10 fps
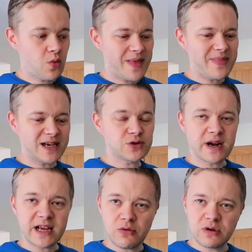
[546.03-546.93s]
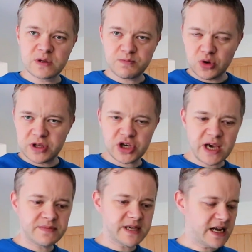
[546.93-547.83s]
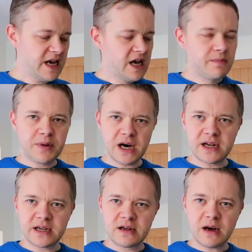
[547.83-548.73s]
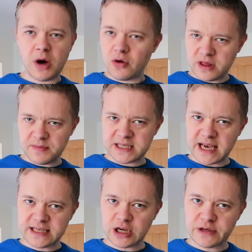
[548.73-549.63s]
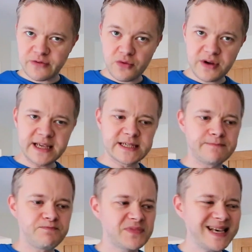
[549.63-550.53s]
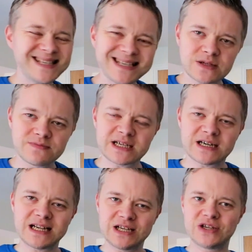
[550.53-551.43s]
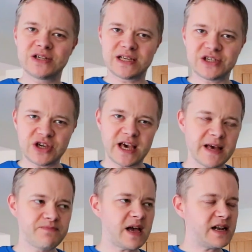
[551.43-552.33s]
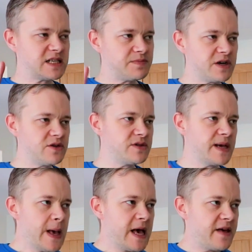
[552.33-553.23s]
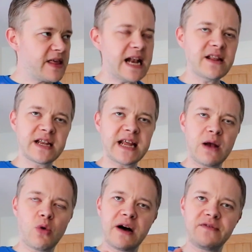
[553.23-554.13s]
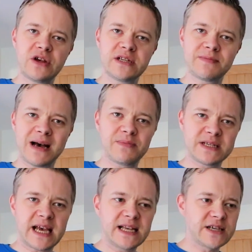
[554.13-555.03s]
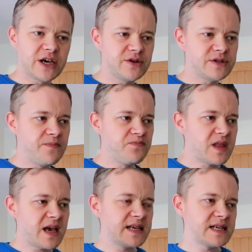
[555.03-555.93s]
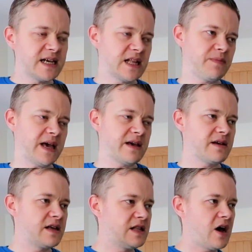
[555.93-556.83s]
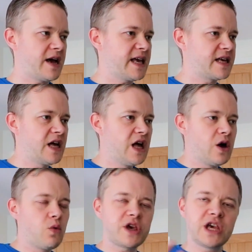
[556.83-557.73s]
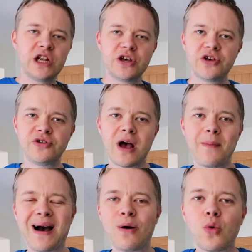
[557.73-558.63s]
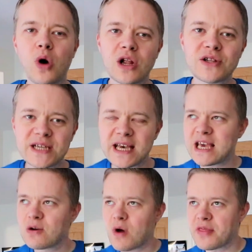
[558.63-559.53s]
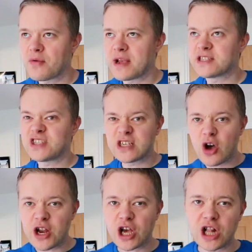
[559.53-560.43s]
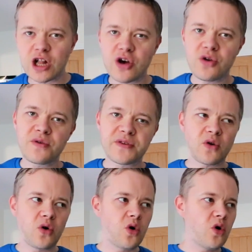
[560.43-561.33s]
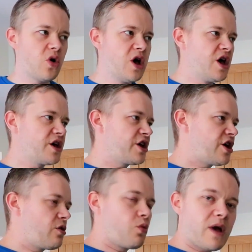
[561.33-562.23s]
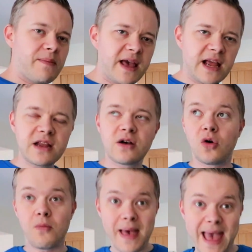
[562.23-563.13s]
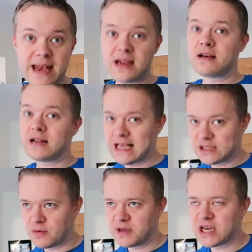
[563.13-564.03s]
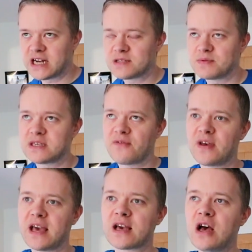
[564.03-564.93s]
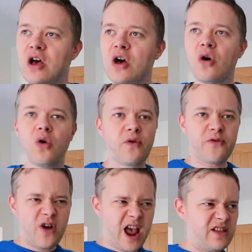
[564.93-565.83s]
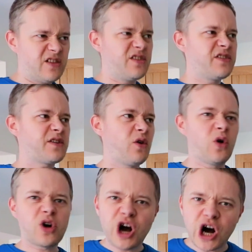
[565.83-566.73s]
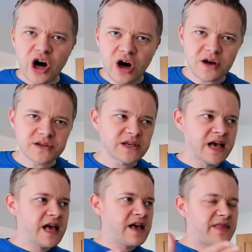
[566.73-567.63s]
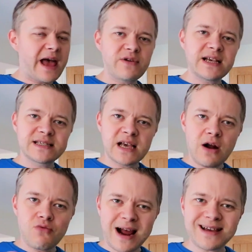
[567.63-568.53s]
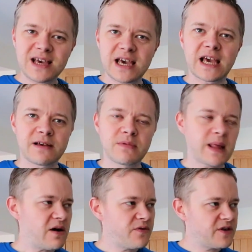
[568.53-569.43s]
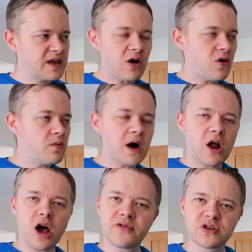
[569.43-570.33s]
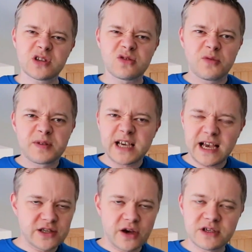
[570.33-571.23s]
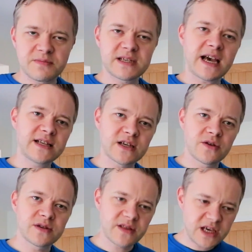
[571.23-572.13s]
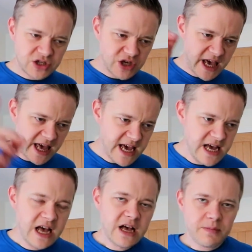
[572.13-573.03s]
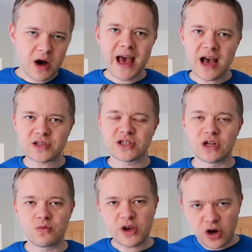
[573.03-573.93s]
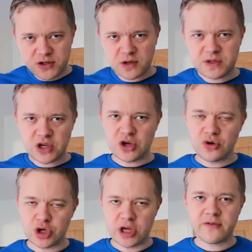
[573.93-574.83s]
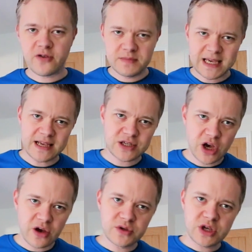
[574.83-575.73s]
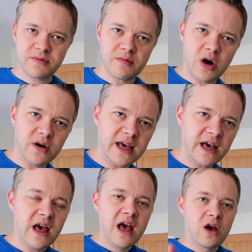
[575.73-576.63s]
When that's ready, I will put the chips in. But I'm holding the potatoes for a reason. This is something I learned this year. And I suppose at the end of the day, what I've learned about potatoes is a little bit like what you learn about quality, whether it's designer clothes or, you know, women or men, let's not be gender specific, or friends or cars. There is ranking. Now, for all my life, I just thought potatoes are potatoes. This year, by accident, we got a substitution from Tesco supermarket.